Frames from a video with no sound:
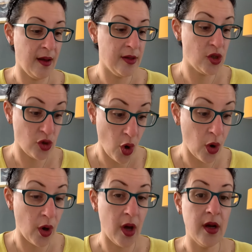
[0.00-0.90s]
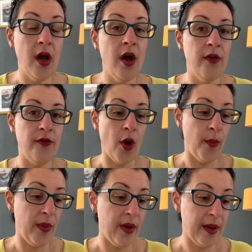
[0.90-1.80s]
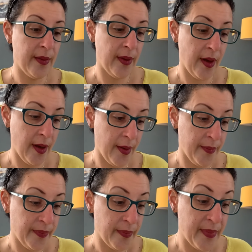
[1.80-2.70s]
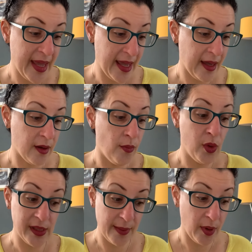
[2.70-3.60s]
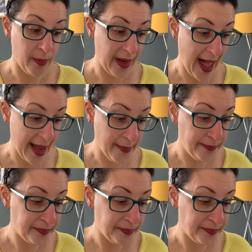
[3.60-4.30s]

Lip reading: stronger from being multiple ply.